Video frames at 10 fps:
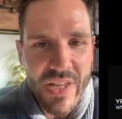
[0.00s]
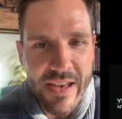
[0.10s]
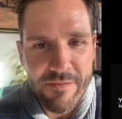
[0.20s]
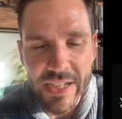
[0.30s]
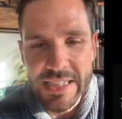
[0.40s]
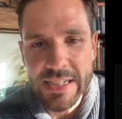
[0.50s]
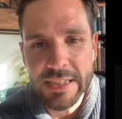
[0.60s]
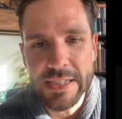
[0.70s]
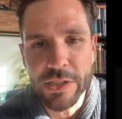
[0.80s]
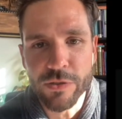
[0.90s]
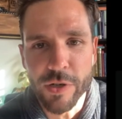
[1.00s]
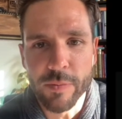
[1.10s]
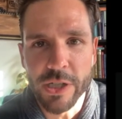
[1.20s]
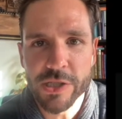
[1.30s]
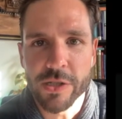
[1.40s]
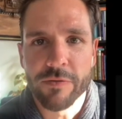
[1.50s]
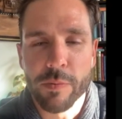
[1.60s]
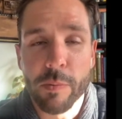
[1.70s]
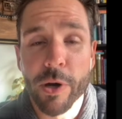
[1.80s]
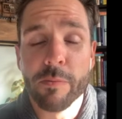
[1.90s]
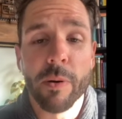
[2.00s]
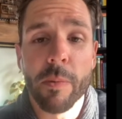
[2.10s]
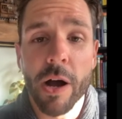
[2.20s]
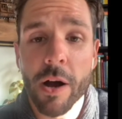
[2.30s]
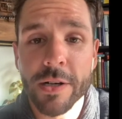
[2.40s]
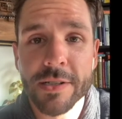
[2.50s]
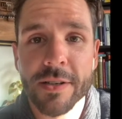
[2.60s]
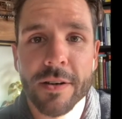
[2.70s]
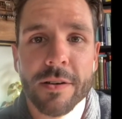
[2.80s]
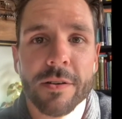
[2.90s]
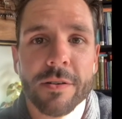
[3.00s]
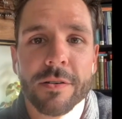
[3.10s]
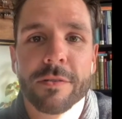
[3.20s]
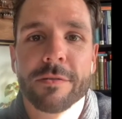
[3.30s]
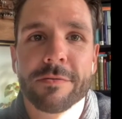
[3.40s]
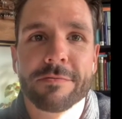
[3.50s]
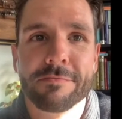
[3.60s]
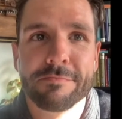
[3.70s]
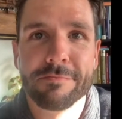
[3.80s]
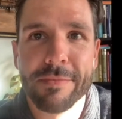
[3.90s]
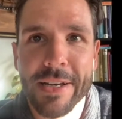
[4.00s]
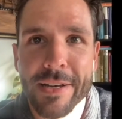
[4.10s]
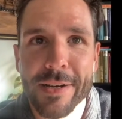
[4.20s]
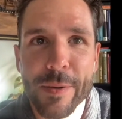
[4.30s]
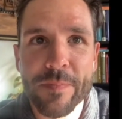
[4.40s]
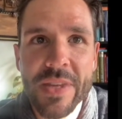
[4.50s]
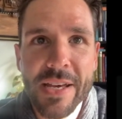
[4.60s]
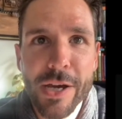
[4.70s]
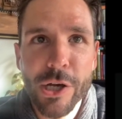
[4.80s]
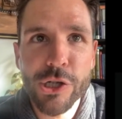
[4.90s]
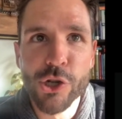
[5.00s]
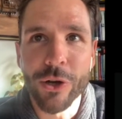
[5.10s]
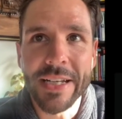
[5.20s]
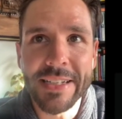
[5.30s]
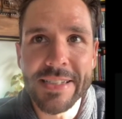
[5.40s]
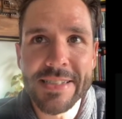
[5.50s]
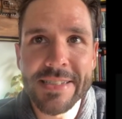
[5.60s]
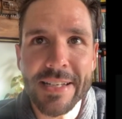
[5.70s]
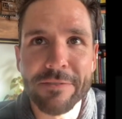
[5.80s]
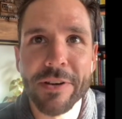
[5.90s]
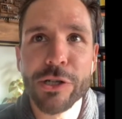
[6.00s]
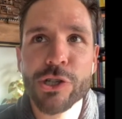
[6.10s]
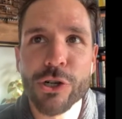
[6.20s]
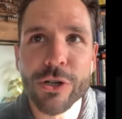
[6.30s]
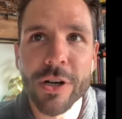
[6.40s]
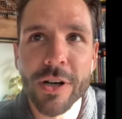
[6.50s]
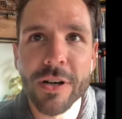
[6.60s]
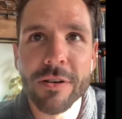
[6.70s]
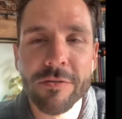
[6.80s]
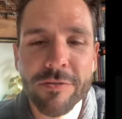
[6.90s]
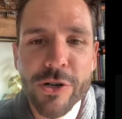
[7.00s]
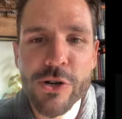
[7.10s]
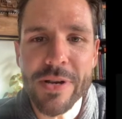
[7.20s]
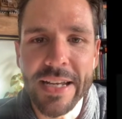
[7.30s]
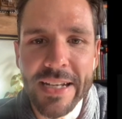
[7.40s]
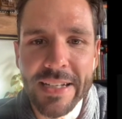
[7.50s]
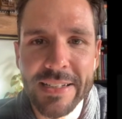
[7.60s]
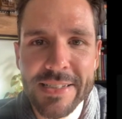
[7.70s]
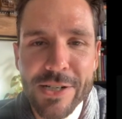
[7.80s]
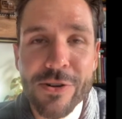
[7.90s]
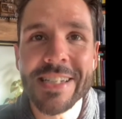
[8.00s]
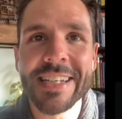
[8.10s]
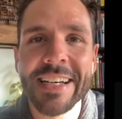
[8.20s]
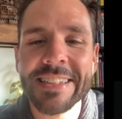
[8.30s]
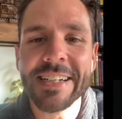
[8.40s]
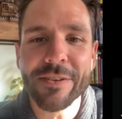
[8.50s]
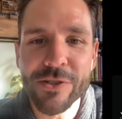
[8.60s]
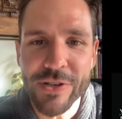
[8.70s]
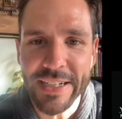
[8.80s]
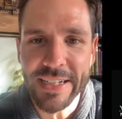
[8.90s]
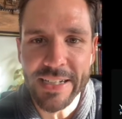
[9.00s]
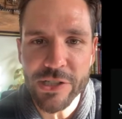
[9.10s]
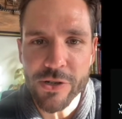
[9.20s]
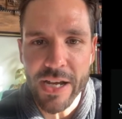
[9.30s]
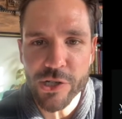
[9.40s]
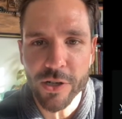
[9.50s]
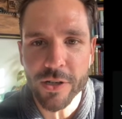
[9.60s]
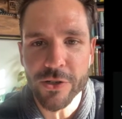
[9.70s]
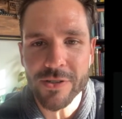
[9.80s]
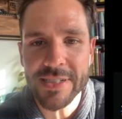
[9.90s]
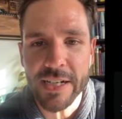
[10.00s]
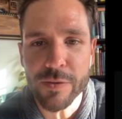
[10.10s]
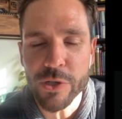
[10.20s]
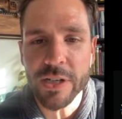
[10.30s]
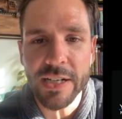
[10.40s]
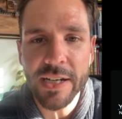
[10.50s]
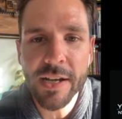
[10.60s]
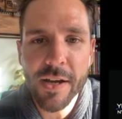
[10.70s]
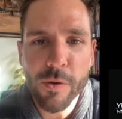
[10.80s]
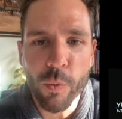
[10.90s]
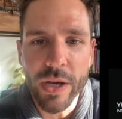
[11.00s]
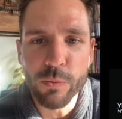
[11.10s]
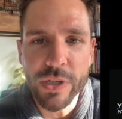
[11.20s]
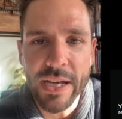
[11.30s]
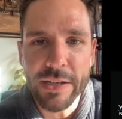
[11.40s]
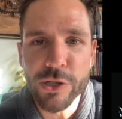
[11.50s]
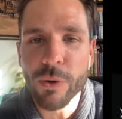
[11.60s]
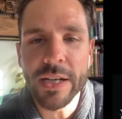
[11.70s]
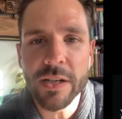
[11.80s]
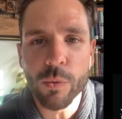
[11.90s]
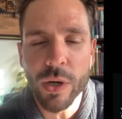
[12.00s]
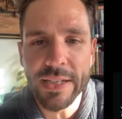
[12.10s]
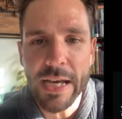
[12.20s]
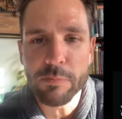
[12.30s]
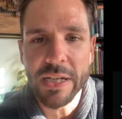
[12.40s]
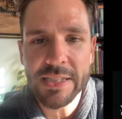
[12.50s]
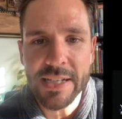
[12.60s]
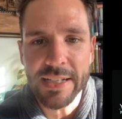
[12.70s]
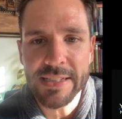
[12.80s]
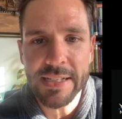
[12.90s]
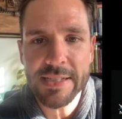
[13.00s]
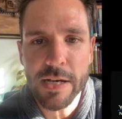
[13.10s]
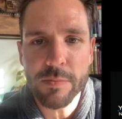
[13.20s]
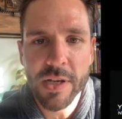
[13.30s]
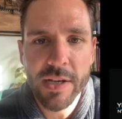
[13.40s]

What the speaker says: Ferdinand. Thank you very much from the bottom of my heart of joining this adventure of creating this crazy idea of creating an international neurotech community when we had no idea what that meant at that time.